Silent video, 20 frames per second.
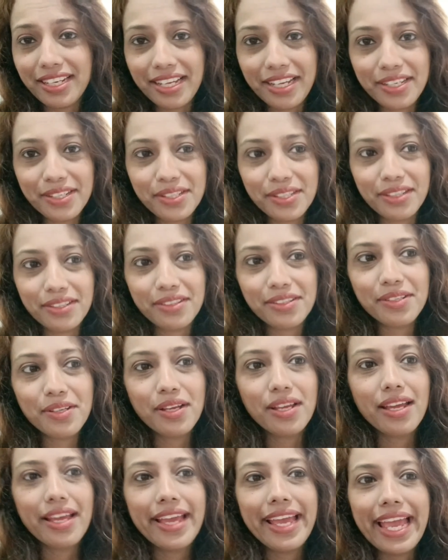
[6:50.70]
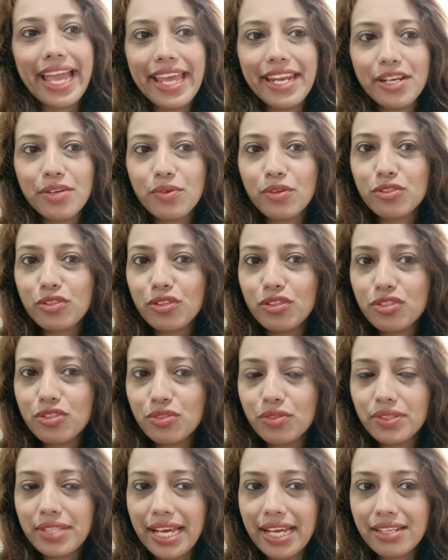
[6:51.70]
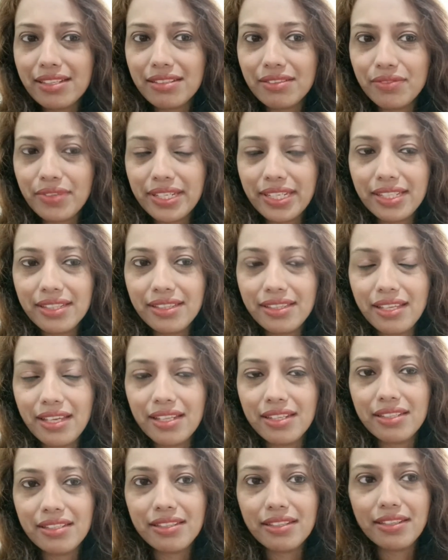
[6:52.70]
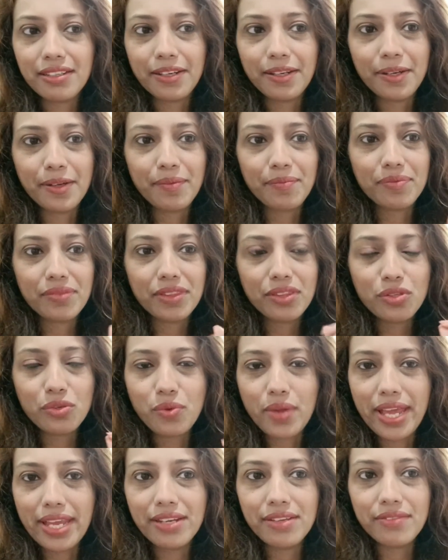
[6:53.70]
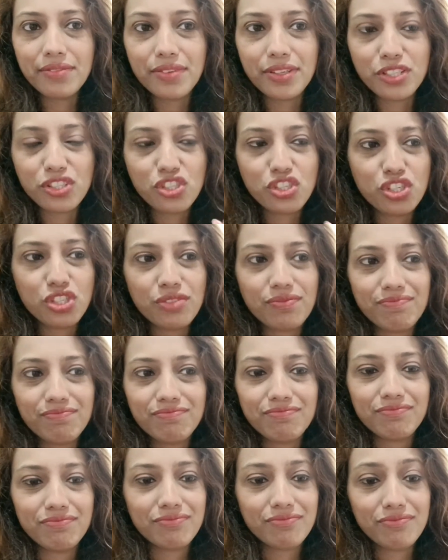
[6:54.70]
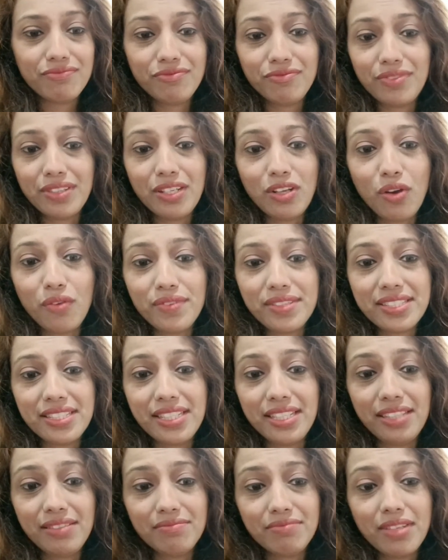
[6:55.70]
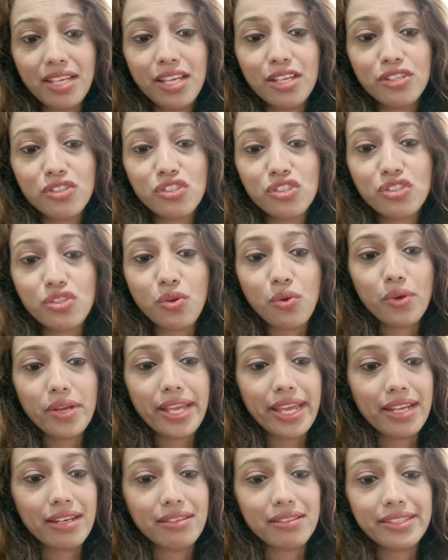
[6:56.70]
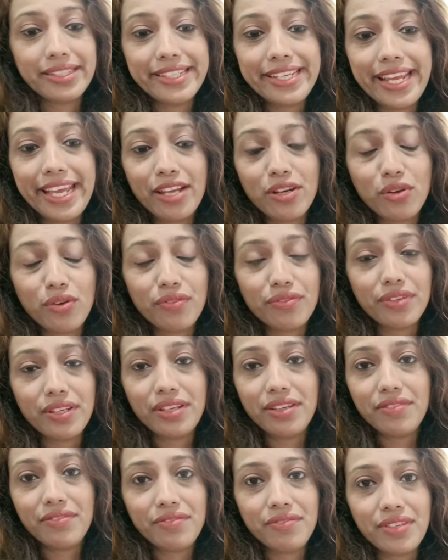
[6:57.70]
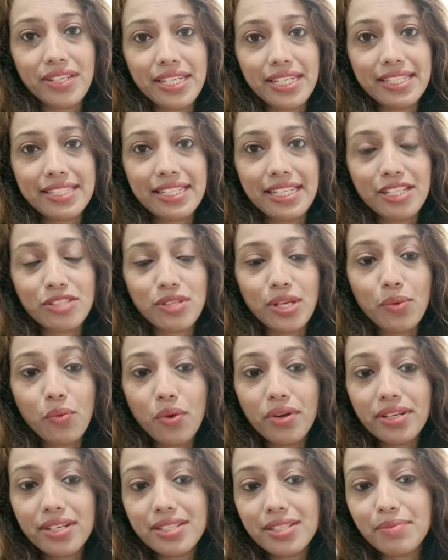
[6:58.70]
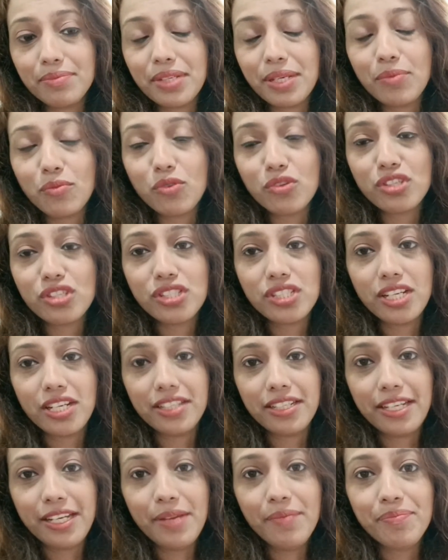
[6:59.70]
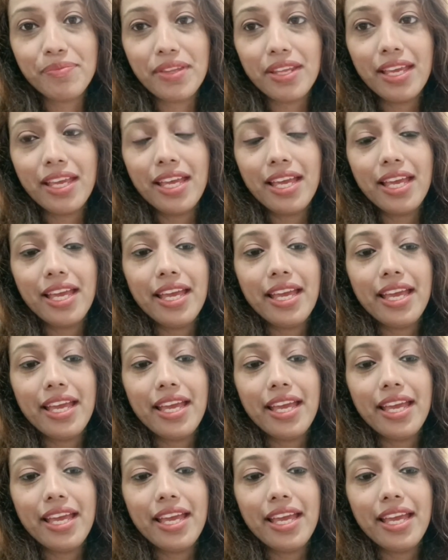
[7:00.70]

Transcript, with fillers: want anything light colored and it was also that very thin um, thread which will obviously soak and tear off very easily so i wanted something more sturdy